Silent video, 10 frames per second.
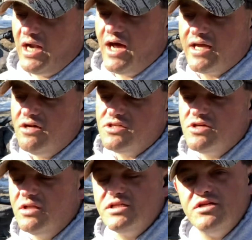I can also
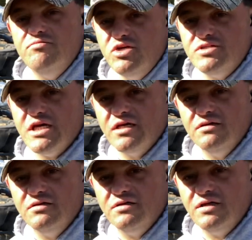listen to music,
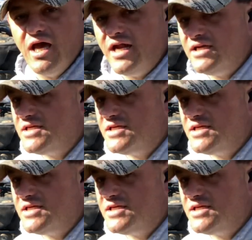and it